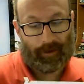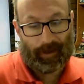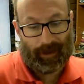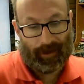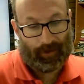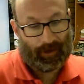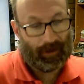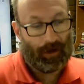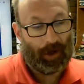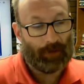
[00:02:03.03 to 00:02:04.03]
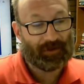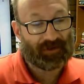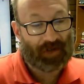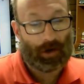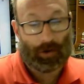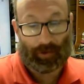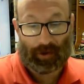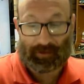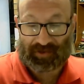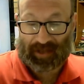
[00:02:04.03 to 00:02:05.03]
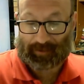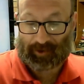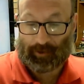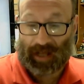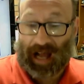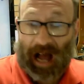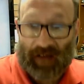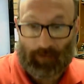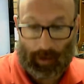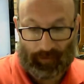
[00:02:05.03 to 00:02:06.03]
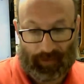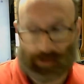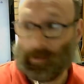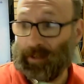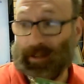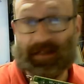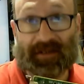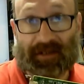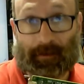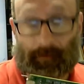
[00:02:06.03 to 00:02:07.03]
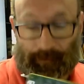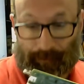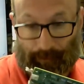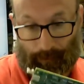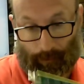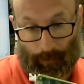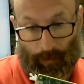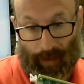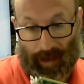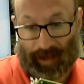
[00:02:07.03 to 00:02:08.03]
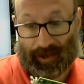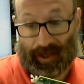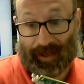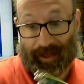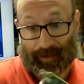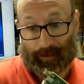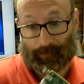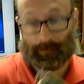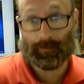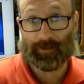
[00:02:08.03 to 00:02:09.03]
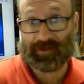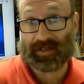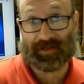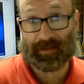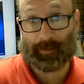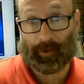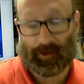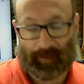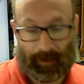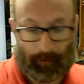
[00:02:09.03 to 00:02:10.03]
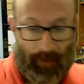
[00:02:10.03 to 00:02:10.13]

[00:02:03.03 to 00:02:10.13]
And uh, I was told I was an absolute halfwit for doing this, and an idiot, which doesn't surprise me.